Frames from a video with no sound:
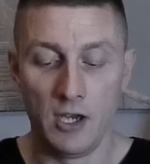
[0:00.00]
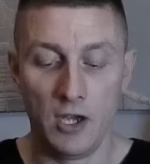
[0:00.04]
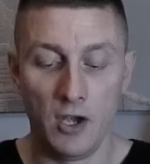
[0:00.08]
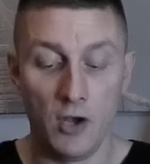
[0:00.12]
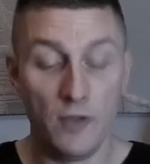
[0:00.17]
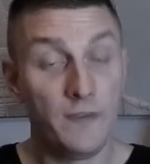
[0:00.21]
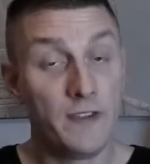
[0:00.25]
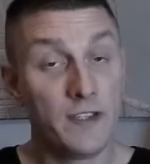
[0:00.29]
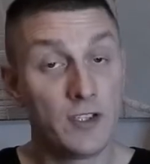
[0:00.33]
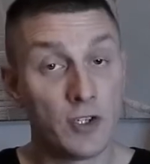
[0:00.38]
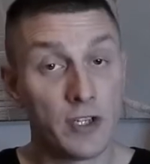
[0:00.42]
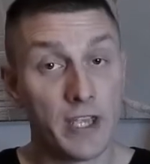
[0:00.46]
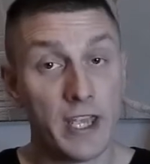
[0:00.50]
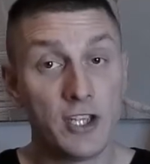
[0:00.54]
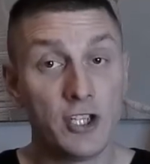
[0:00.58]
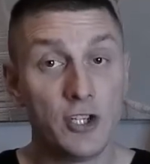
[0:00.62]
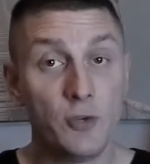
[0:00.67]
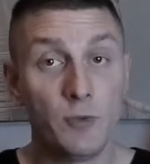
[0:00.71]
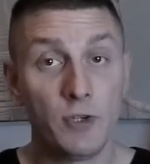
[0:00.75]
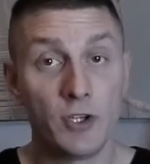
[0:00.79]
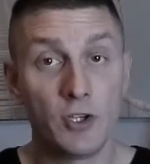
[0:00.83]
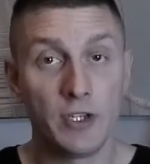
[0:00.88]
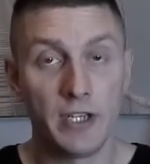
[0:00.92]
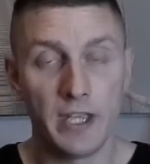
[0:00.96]
On this
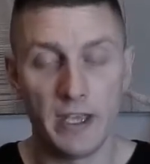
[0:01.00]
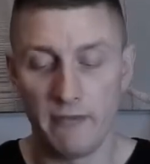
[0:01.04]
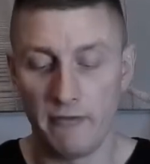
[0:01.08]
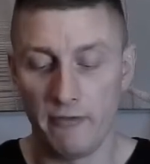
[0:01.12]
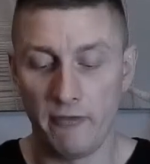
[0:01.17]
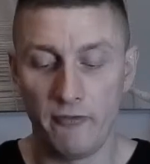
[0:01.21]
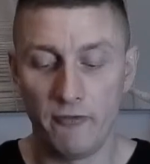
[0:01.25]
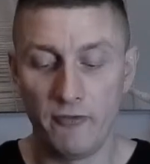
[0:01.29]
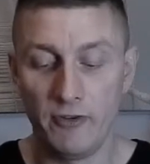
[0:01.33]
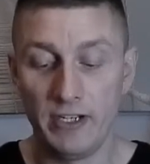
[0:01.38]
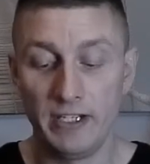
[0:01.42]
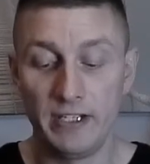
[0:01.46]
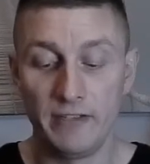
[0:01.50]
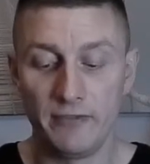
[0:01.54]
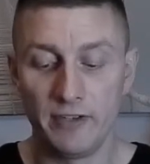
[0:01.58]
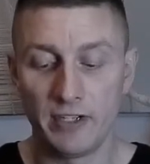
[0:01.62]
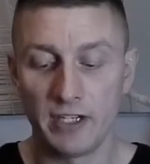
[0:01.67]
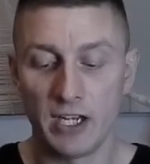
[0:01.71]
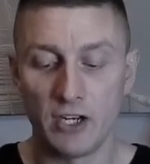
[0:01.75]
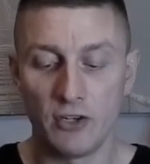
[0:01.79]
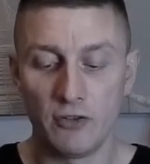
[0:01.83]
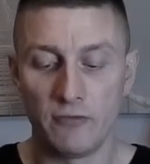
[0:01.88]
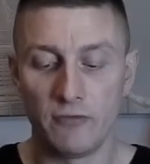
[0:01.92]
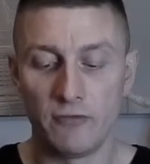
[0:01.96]
occasion we're going to have three different
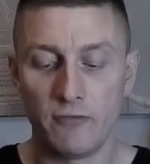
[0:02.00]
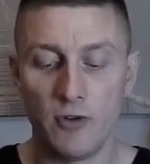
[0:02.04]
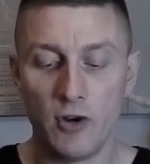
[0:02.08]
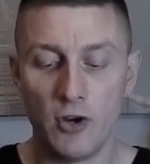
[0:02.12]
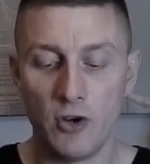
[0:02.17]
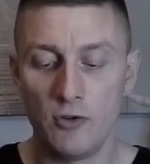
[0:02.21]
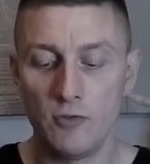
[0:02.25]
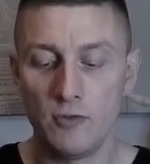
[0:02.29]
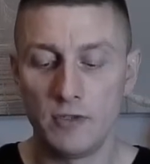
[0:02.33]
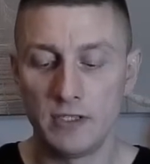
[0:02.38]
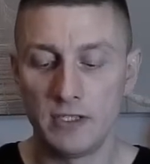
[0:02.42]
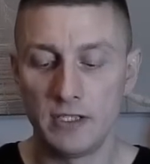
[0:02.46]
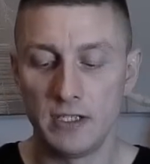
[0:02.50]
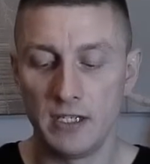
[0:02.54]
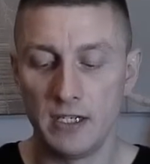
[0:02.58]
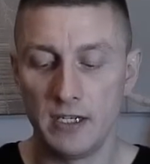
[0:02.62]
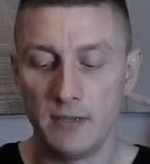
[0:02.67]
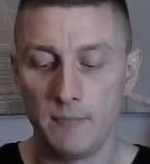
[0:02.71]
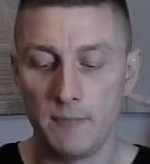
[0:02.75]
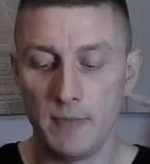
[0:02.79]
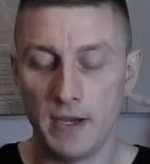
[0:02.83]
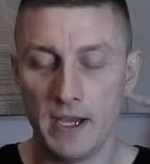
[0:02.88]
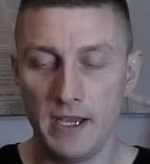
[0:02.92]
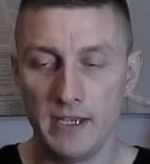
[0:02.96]
kind of rows.
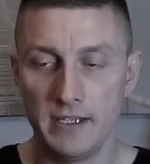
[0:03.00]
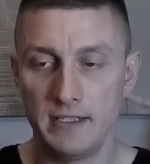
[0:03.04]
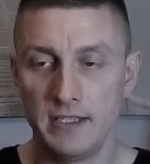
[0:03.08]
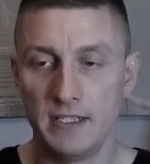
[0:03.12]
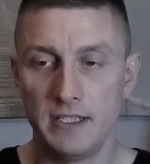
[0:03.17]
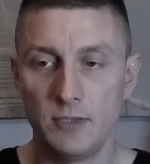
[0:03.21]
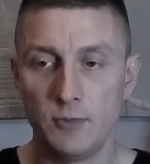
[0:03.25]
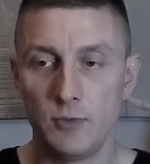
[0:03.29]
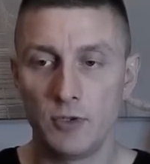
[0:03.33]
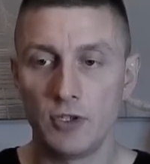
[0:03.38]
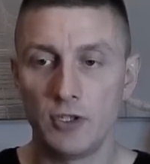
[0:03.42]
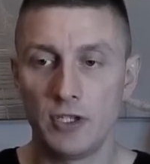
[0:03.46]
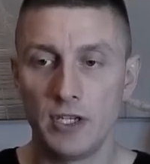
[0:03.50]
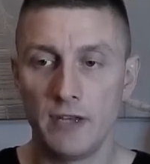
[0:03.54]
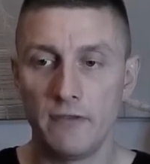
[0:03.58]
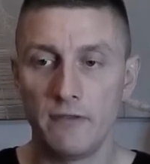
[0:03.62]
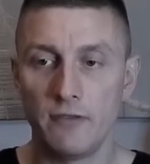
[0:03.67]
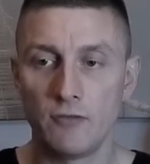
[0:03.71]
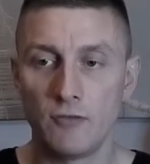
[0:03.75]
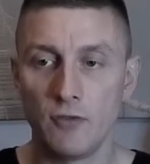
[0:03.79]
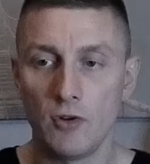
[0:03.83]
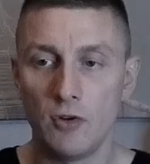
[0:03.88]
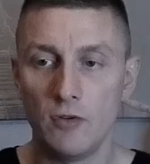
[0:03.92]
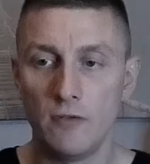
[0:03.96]
Pisces, we're going to have a
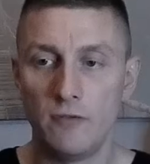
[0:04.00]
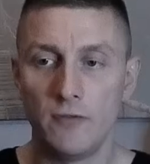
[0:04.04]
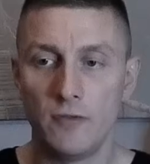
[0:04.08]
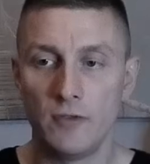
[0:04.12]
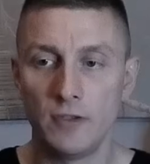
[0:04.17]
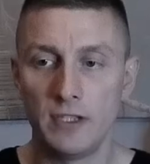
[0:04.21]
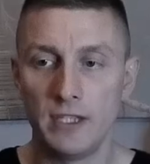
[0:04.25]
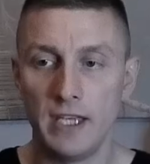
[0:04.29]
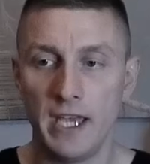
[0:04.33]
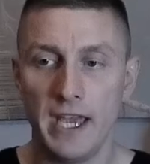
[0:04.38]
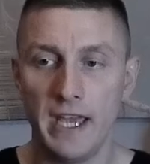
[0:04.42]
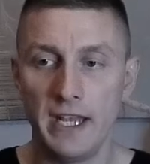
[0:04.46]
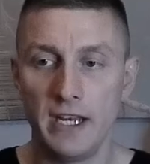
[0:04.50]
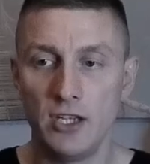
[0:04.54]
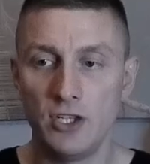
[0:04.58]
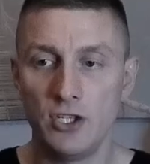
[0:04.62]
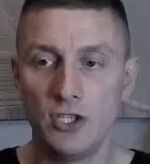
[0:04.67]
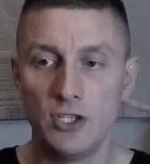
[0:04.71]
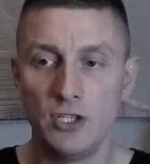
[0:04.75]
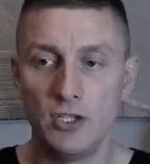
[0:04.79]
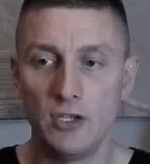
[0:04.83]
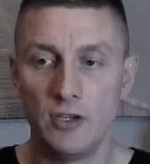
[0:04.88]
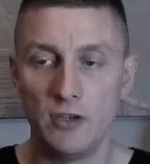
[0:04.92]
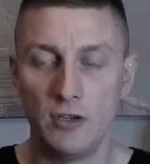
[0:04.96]
row for the
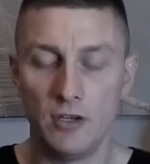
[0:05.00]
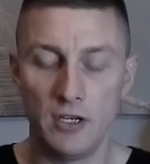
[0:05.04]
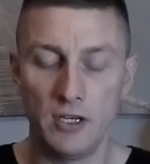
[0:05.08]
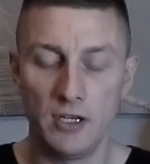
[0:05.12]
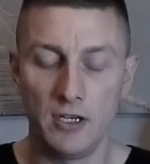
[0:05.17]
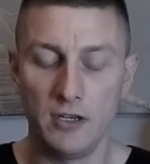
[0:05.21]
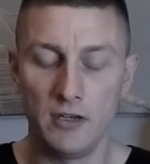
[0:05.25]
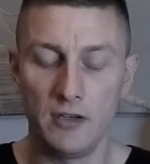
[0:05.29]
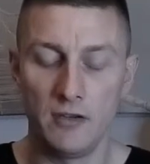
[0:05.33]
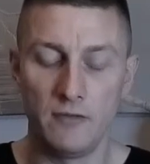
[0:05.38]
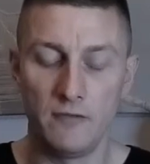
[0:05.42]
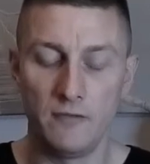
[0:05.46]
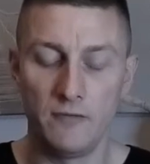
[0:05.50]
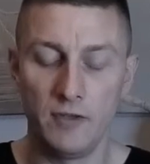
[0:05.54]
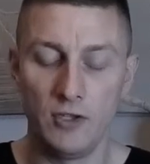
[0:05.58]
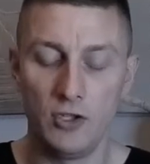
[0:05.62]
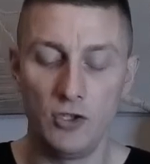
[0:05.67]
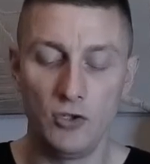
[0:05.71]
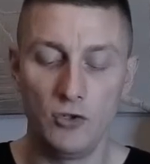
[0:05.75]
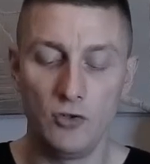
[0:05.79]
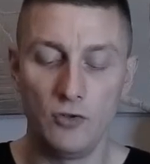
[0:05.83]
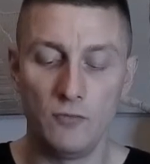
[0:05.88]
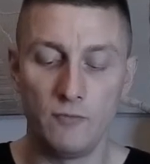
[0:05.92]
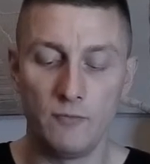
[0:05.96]
energy the
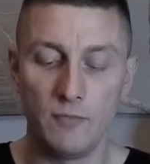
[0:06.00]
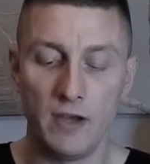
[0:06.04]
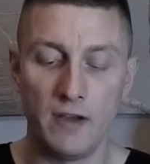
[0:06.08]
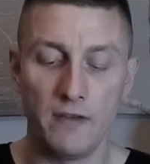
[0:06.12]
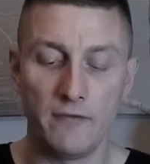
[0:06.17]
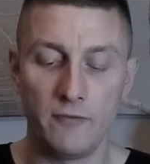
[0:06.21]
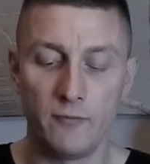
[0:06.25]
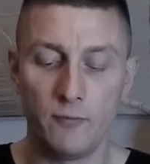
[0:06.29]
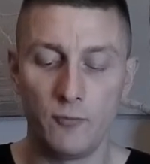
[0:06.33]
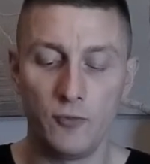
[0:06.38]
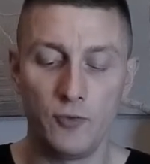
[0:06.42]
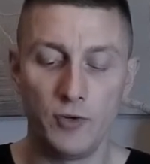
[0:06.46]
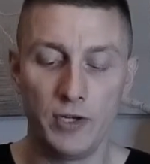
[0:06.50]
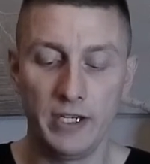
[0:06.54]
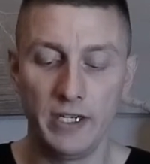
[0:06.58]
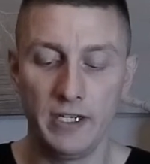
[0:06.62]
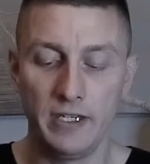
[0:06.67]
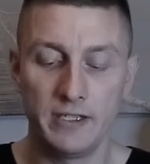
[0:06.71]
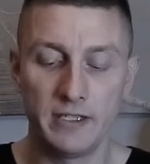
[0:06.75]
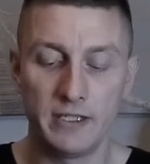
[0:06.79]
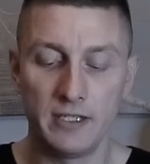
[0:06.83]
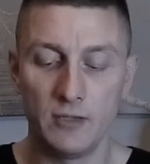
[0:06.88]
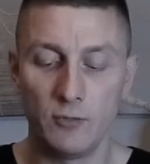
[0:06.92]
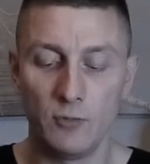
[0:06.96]
new month
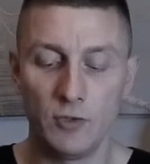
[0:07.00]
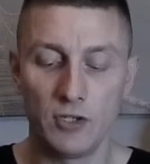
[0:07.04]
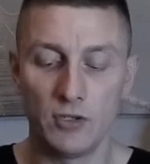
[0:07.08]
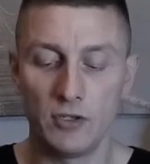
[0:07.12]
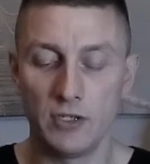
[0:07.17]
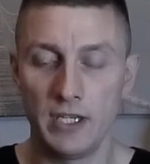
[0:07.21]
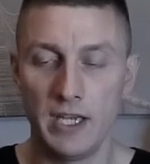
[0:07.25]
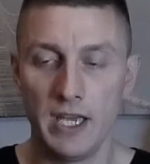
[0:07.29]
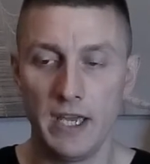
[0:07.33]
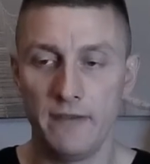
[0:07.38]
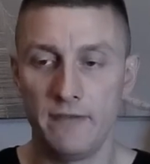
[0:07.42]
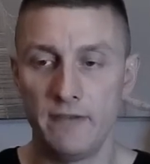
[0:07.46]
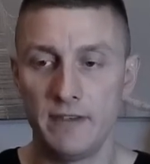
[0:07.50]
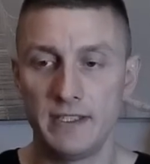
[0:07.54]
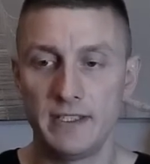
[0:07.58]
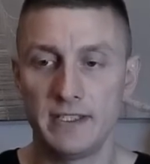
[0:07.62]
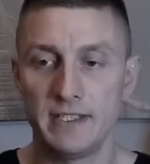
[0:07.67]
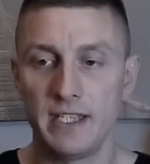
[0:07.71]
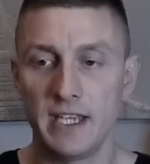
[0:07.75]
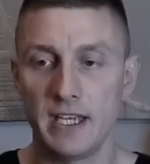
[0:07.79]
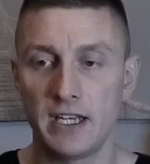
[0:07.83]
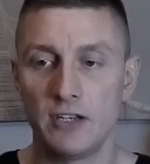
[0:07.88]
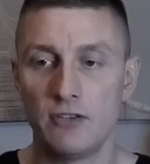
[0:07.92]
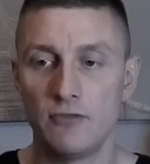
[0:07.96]
brings. We're going to have a
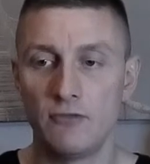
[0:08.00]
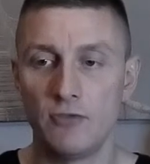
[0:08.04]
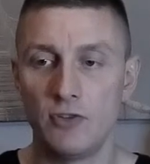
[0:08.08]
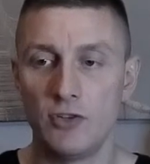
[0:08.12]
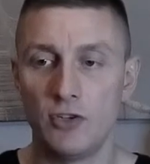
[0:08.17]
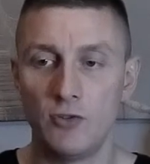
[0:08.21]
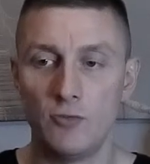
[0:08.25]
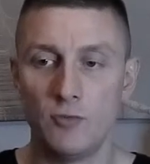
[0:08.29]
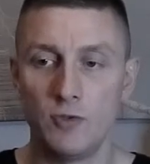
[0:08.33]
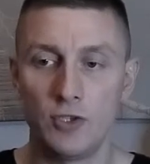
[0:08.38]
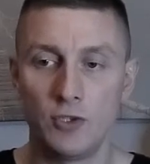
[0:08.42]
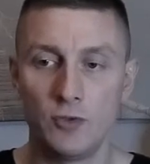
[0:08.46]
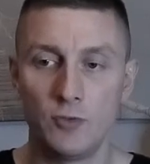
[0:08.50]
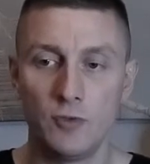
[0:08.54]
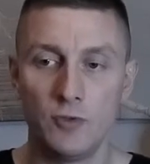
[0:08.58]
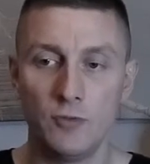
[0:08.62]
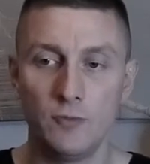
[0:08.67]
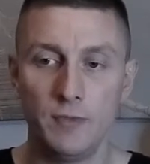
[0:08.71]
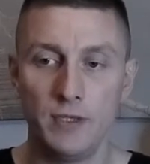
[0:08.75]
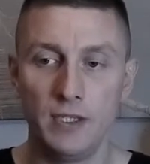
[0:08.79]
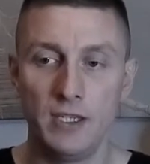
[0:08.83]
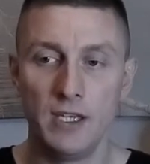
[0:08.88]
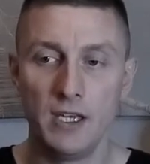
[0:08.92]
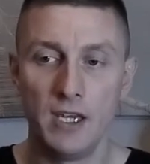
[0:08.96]
second row which will
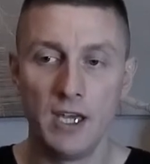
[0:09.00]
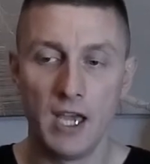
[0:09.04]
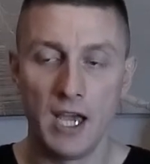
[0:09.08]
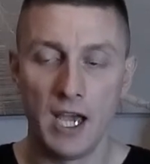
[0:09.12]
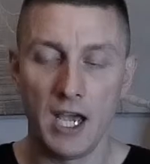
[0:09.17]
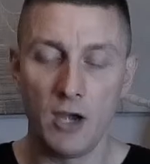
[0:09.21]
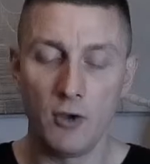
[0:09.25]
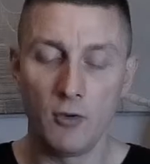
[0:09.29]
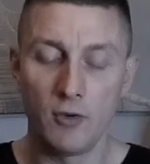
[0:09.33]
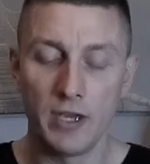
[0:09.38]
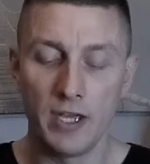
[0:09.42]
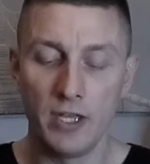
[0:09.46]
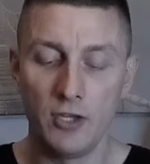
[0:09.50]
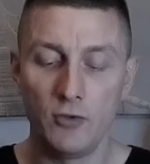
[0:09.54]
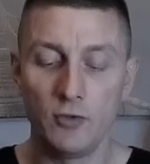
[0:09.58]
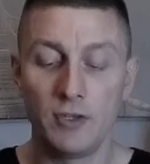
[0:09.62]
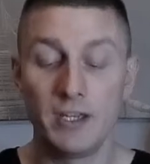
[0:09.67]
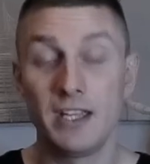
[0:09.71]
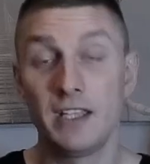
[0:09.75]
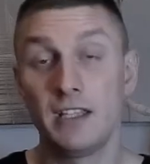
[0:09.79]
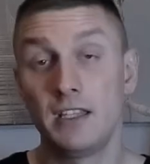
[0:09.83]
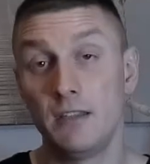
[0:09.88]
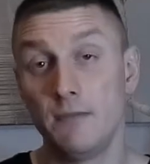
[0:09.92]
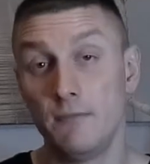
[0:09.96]
be how can you
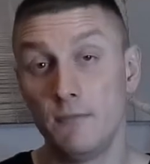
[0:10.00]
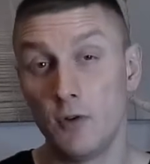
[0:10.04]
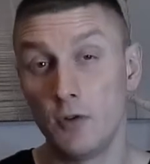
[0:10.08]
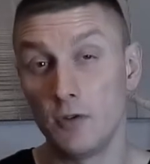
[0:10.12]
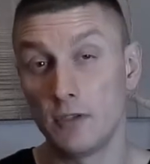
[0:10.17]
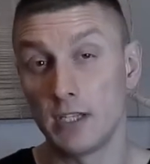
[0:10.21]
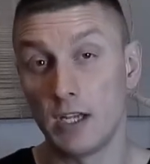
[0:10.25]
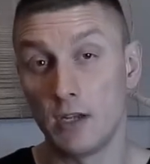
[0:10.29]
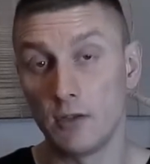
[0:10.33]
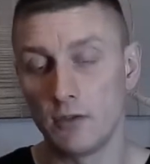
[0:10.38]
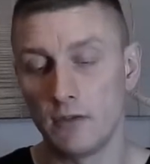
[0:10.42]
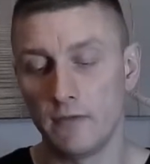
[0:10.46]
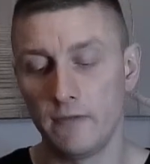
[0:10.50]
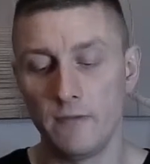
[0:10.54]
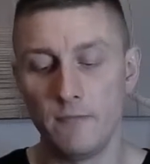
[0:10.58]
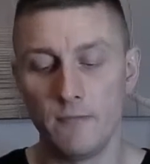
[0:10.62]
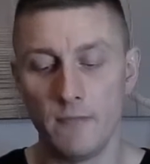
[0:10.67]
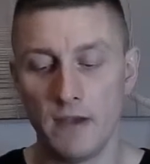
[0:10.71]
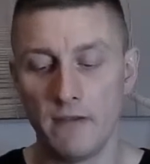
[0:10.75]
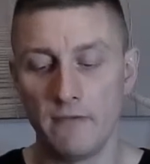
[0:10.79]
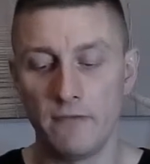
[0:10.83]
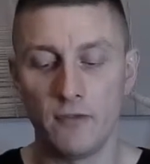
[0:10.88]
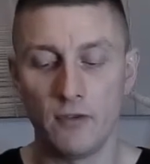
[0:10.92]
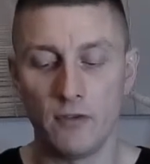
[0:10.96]
get the most out of the
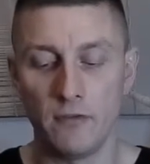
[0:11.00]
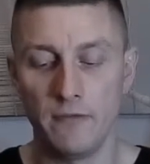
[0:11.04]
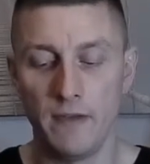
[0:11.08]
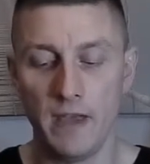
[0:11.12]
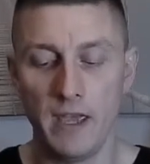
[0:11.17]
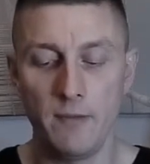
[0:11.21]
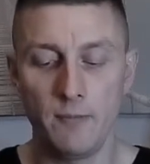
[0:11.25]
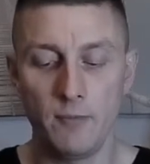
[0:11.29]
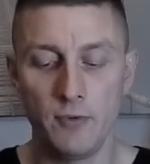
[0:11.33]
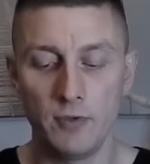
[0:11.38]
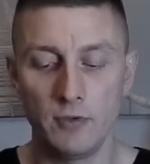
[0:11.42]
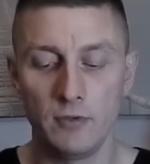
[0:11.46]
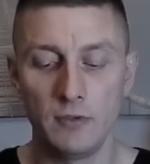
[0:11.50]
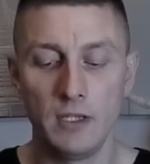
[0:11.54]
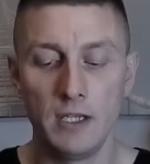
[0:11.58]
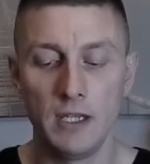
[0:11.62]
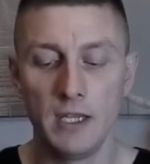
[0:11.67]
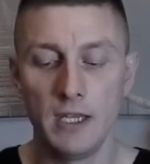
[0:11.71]
month of April.